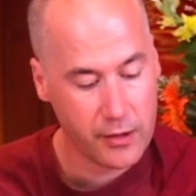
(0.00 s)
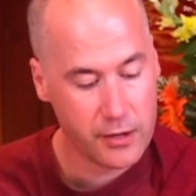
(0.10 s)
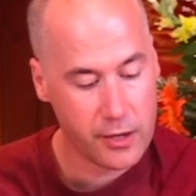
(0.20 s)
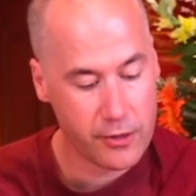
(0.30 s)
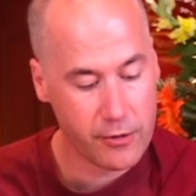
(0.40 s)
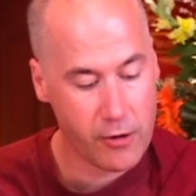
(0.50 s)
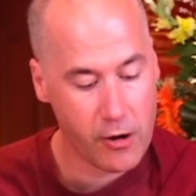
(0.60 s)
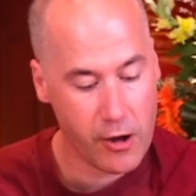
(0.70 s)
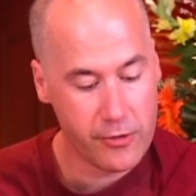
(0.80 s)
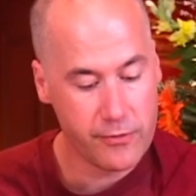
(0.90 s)
Now, there
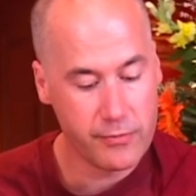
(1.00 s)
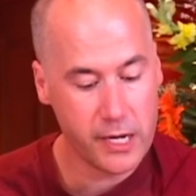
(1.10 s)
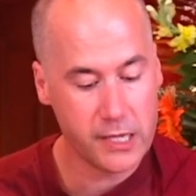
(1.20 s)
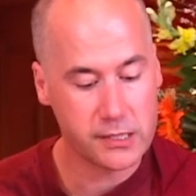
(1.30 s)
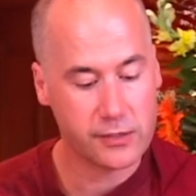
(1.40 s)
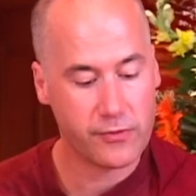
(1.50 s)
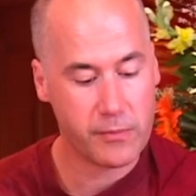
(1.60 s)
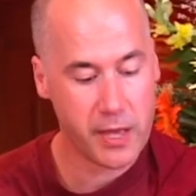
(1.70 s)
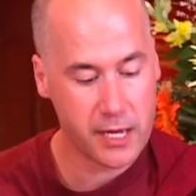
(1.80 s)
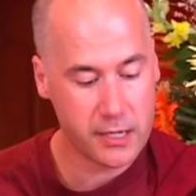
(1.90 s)
are other means of
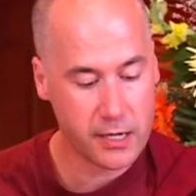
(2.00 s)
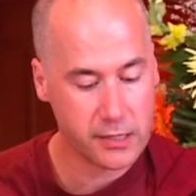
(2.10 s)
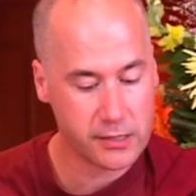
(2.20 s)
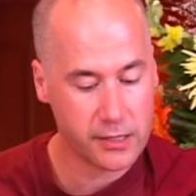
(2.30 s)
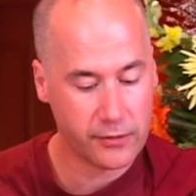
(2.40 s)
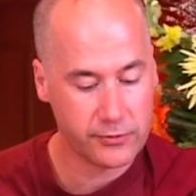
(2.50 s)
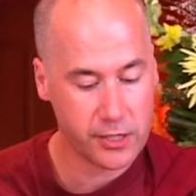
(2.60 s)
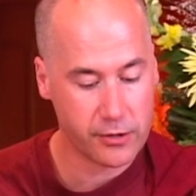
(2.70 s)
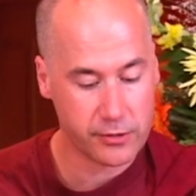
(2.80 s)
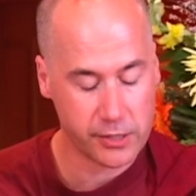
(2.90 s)
abandoning
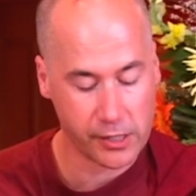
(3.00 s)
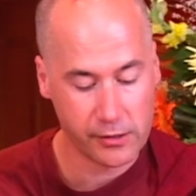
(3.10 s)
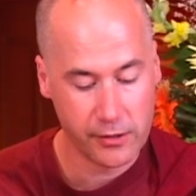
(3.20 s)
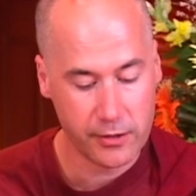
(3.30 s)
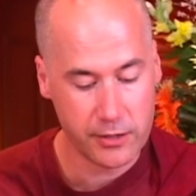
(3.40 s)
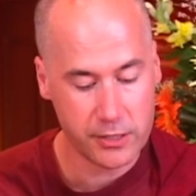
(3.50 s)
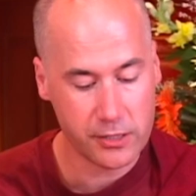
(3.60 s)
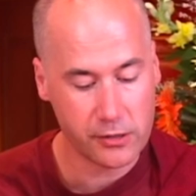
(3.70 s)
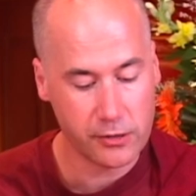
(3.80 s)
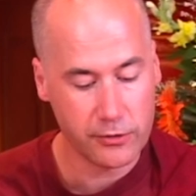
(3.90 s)
self-cherishing. These
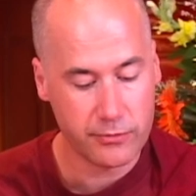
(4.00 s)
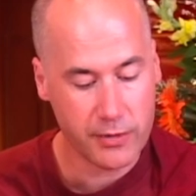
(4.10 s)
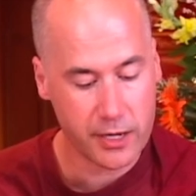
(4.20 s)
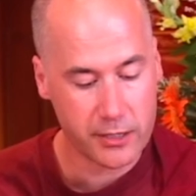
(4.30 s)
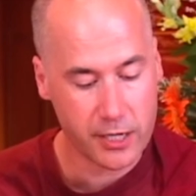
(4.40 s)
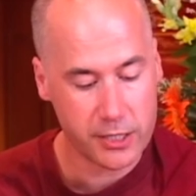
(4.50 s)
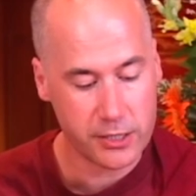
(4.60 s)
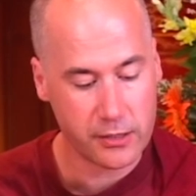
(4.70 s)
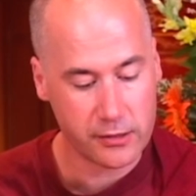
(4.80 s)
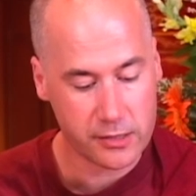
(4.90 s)
include
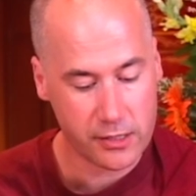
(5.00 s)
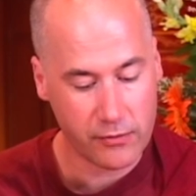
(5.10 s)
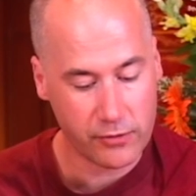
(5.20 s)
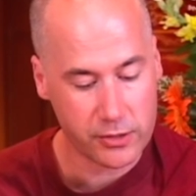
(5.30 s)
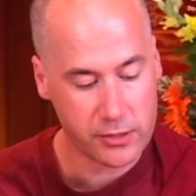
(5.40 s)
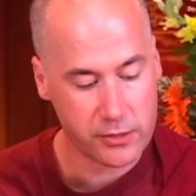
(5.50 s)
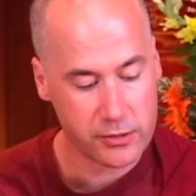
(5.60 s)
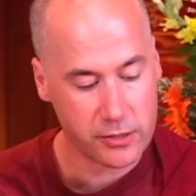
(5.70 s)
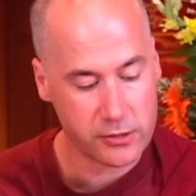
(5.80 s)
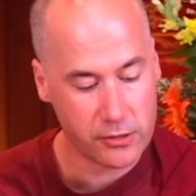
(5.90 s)
meditation on
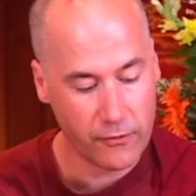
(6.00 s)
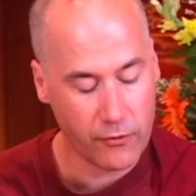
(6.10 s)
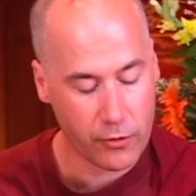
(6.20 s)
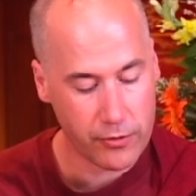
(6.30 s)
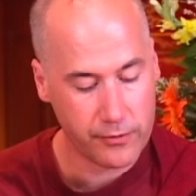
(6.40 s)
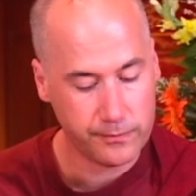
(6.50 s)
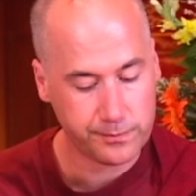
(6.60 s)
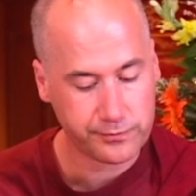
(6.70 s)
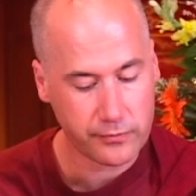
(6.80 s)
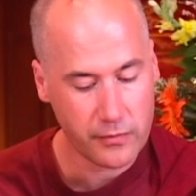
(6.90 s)
selflessness and so forth.
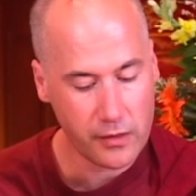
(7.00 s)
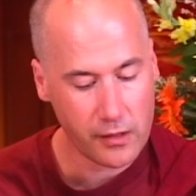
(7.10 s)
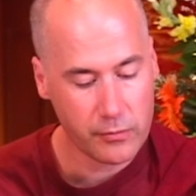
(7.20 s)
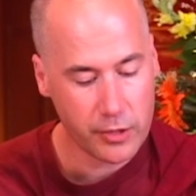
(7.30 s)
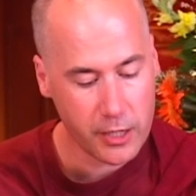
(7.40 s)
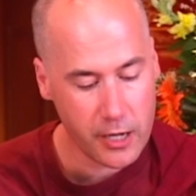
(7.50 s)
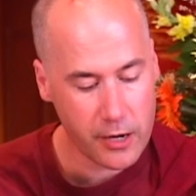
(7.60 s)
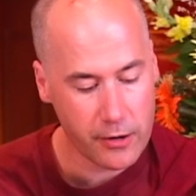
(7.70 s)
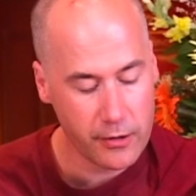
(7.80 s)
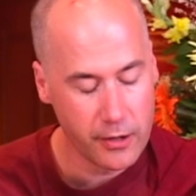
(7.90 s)
But
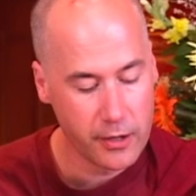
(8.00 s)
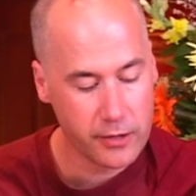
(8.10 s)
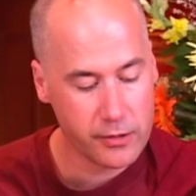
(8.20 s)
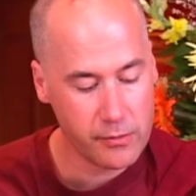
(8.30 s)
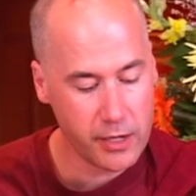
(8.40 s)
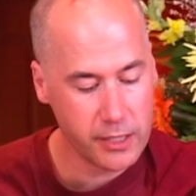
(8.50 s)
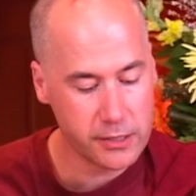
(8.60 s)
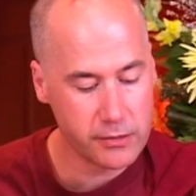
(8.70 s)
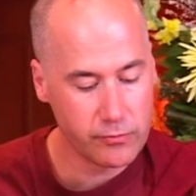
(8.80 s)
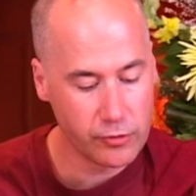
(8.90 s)
here, the
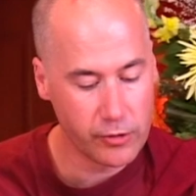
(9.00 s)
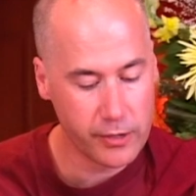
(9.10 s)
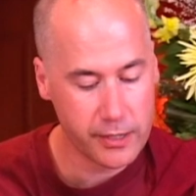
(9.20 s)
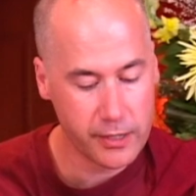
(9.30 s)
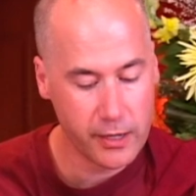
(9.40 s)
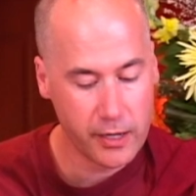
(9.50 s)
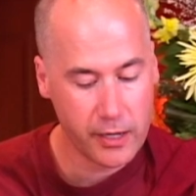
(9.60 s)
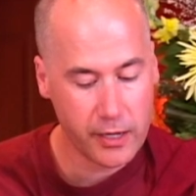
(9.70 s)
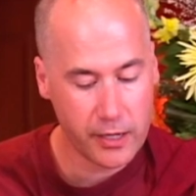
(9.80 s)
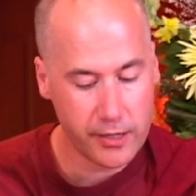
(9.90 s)
means employed
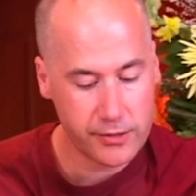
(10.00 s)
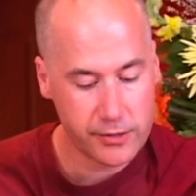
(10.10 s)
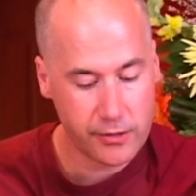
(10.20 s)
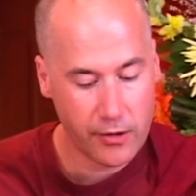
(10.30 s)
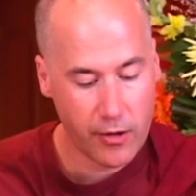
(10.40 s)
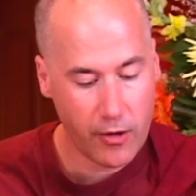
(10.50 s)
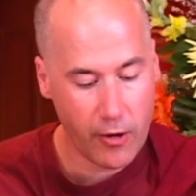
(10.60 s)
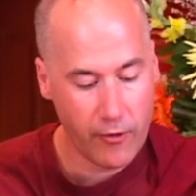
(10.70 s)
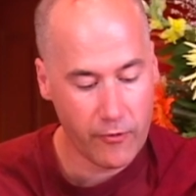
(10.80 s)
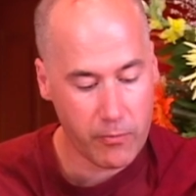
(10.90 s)
is
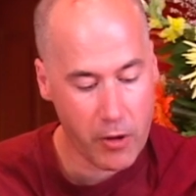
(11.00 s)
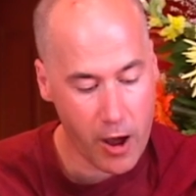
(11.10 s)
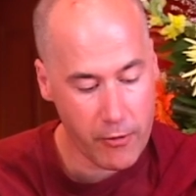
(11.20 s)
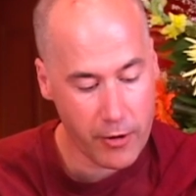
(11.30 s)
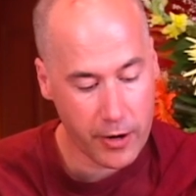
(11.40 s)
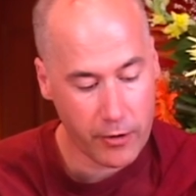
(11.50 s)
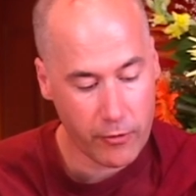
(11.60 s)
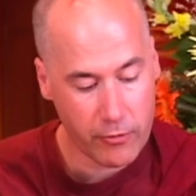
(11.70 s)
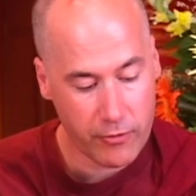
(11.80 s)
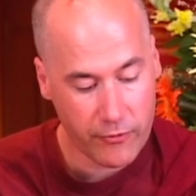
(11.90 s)
overpowering
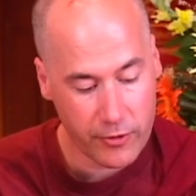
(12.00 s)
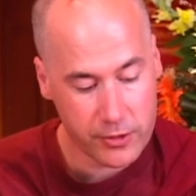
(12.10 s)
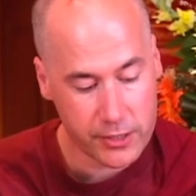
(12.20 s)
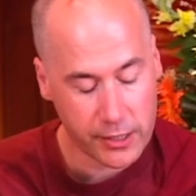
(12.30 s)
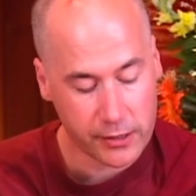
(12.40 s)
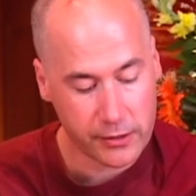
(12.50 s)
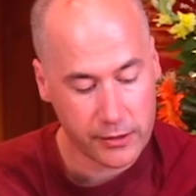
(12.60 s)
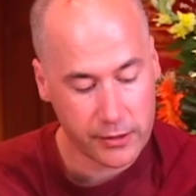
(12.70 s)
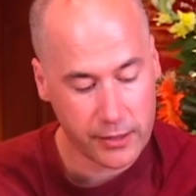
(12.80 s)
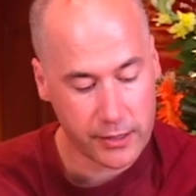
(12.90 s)
or reversing
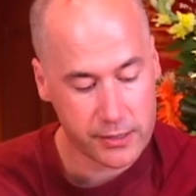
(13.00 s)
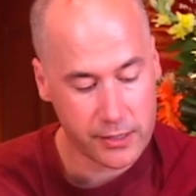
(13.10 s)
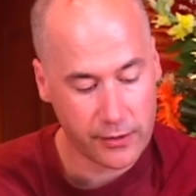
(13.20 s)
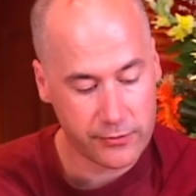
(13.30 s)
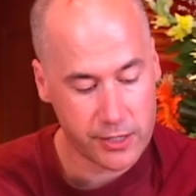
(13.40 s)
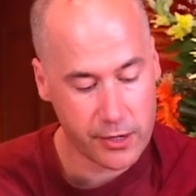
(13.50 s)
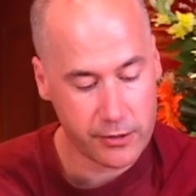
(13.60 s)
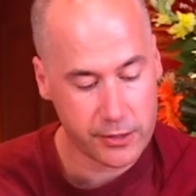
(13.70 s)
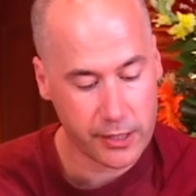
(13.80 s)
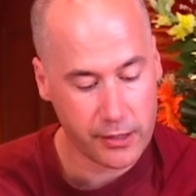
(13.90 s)
that
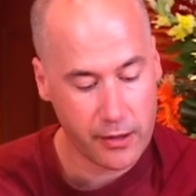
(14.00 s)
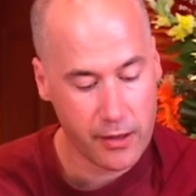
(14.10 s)
self-cherishing